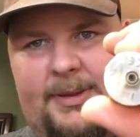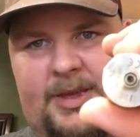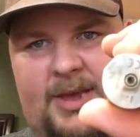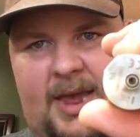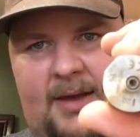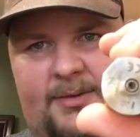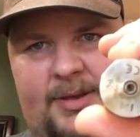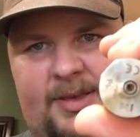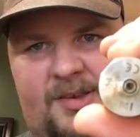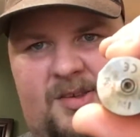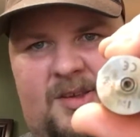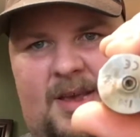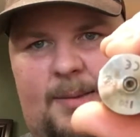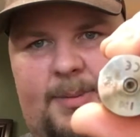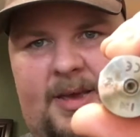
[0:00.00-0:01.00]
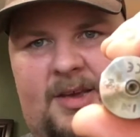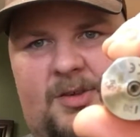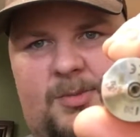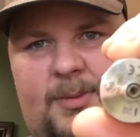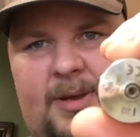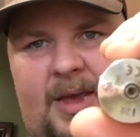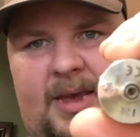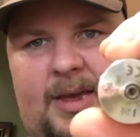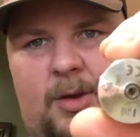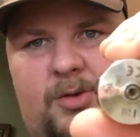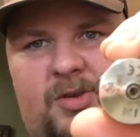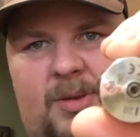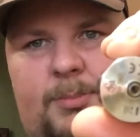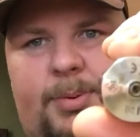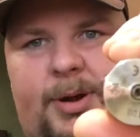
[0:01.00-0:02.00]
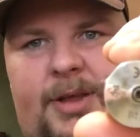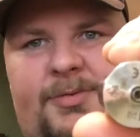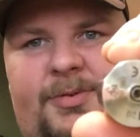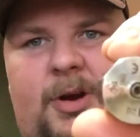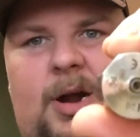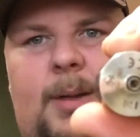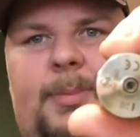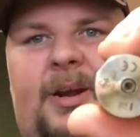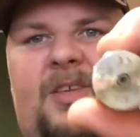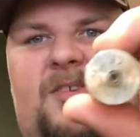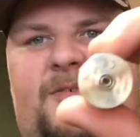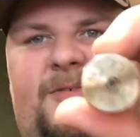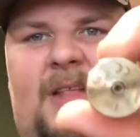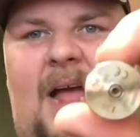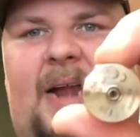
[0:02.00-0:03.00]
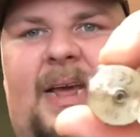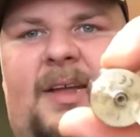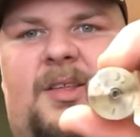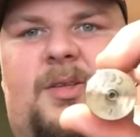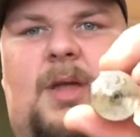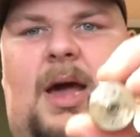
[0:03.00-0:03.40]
You can't really see it because it goes in pretty far, but it's a flathead